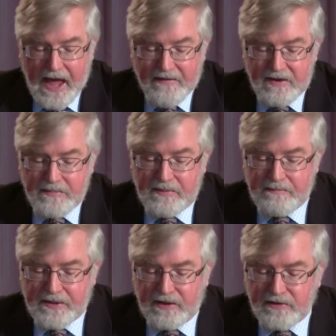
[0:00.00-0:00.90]
having
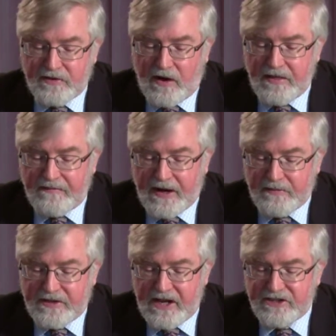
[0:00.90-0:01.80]
been built on the
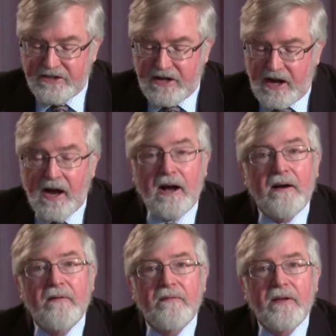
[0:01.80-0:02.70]
foundation
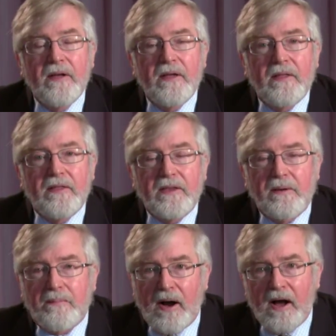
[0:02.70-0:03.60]
of
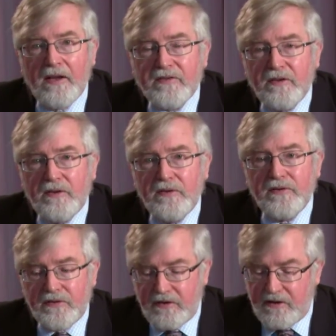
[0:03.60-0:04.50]
the
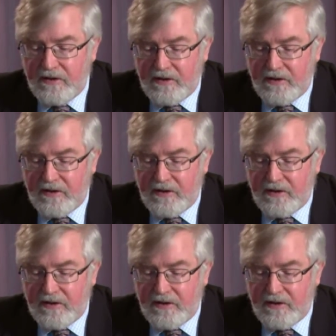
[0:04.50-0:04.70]
apostles